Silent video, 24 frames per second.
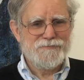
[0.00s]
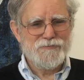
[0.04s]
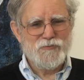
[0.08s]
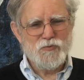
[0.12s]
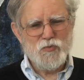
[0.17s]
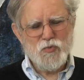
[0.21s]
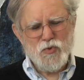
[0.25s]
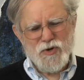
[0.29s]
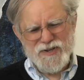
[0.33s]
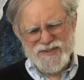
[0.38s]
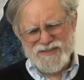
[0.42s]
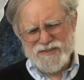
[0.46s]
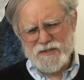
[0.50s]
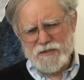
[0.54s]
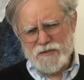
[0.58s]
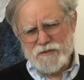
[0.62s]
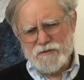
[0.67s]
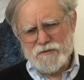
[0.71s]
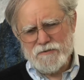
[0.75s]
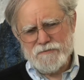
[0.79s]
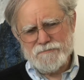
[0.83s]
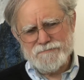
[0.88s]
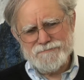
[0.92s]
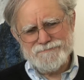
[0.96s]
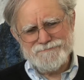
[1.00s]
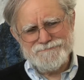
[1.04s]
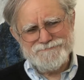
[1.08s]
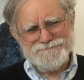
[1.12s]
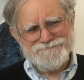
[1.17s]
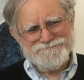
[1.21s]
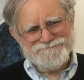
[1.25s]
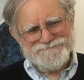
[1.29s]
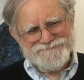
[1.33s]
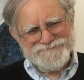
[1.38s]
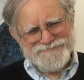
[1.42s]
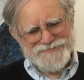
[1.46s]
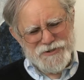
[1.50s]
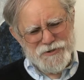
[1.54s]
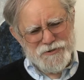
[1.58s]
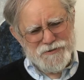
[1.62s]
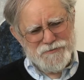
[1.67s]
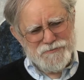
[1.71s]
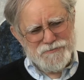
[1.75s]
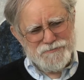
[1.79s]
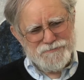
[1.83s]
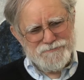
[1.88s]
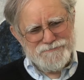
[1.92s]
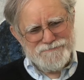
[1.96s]
what sort
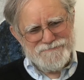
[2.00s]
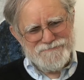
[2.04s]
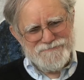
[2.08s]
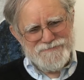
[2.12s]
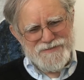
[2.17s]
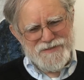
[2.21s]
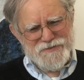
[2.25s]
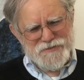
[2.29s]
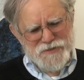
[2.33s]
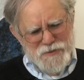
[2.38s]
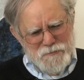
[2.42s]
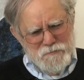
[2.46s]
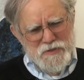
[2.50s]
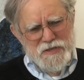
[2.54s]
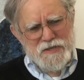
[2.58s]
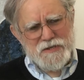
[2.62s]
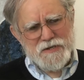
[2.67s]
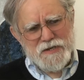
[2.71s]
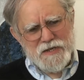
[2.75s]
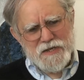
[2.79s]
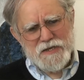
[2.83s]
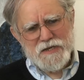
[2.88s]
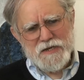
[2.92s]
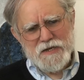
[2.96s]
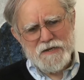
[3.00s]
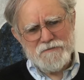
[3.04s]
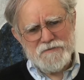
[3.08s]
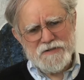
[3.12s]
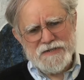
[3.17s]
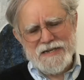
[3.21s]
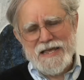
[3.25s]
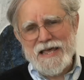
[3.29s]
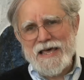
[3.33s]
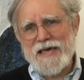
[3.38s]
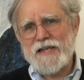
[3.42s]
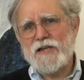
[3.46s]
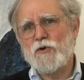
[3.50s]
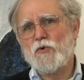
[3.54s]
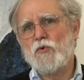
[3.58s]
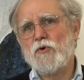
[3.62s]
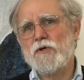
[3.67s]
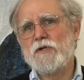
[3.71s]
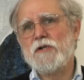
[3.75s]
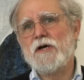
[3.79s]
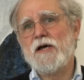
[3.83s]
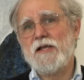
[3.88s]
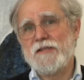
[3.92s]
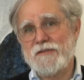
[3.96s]
of is the meaning of an
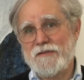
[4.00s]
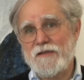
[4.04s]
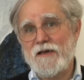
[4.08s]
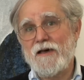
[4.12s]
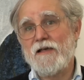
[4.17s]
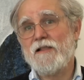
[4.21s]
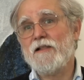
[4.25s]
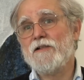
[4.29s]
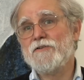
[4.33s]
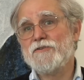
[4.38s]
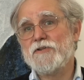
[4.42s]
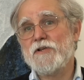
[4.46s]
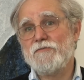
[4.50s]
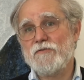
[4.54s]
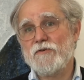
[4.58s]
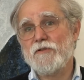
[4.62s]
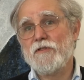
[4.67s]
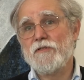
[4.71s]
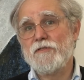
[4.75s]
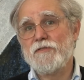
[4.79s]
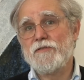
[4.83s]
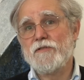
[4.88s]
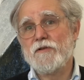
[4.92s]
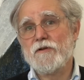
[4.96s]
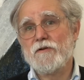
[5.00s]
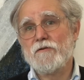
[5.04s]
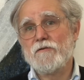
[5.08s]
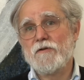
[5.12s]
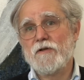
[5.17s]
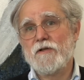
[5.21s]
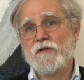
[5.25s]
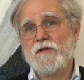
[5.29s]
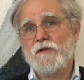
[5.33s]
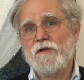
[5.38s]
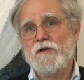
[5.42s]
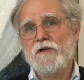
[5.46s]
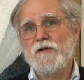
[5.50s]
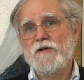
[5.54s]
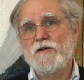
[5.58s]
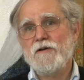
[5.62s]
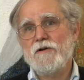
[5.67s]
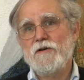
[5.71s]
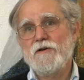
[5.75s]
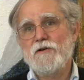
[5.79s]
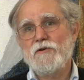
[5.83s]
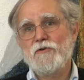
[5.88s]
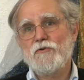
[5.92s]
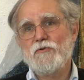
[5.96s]
adequate ontology for the theory.
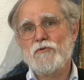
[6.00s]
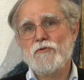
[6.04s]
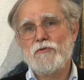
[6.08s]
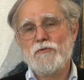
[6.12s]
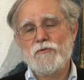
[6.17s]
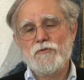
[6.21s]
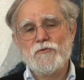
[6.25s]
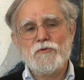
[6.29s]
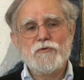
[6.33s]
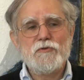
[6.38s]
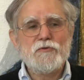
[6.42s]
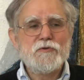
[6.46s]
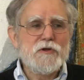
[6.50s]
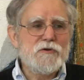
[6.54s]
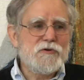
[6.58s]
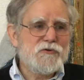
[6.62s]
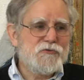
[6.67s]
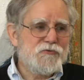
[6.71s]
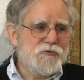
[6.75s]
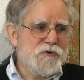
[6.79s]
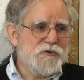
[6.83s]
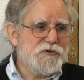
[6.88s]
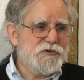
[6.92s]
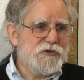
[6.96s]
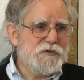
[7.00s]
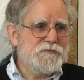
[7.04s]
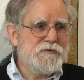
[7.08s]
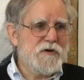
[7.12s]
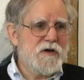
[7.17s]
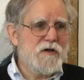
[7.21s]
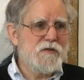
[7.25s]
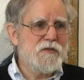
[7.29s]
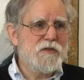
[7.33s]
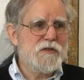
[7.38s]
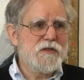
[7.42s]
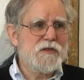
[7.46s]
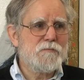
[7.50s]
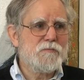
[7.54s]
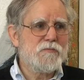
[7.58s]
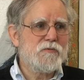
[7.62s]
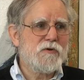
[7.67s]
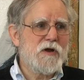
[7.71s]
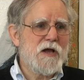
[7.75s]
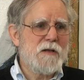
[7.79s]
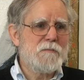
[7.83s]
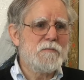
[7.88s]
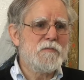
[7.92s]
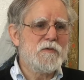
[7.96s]
There's, first of all, the
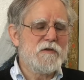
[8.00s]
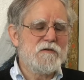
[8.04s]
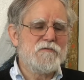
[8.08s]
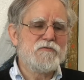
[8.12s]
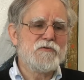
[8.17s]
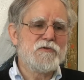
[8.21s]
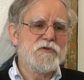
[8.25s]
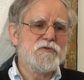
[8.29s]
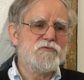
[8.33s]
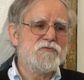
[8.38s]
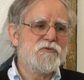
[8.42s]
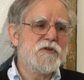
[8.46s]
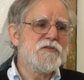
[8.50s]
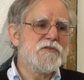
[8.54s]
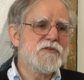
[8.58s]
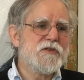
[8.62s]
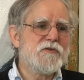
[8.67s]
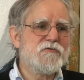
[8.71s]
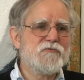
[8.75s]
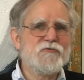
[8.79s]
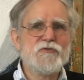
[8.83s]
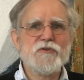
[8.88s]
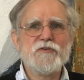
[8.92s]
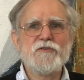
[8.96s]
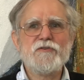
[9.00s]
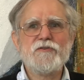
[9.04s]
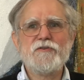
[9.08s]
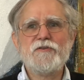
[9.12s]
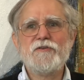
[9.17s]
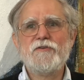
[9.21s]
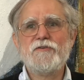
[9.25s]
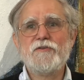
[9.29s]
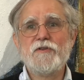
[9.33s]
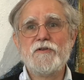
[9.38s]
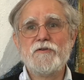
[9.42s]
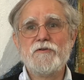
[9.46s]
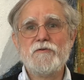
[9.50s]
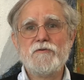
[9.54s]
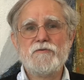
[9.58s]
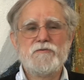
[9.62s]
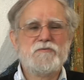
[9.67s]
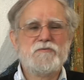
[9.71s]
problem of convincing physicists that